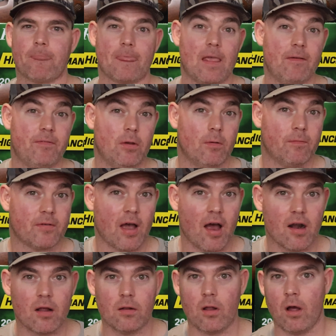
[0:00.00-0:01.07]
if you've
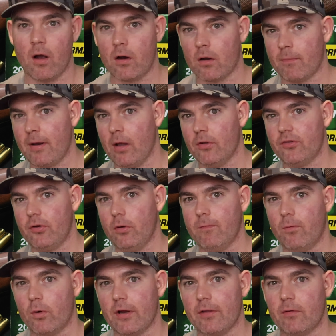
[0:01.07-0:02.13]
got a longer Bell
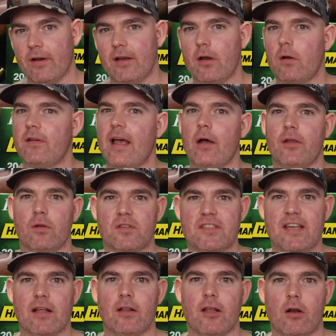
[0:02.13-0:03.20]
243, no doubt you'll
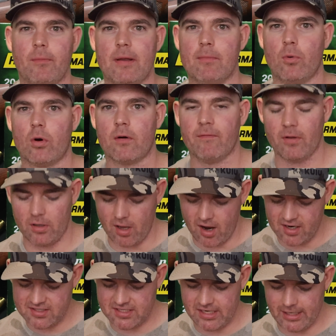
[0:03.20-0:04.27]
see a little bit more
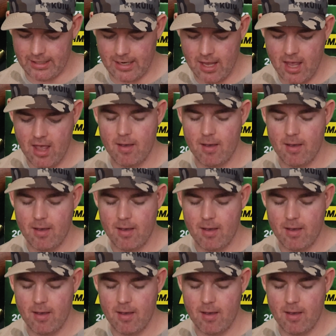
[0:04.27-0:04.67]
velocity,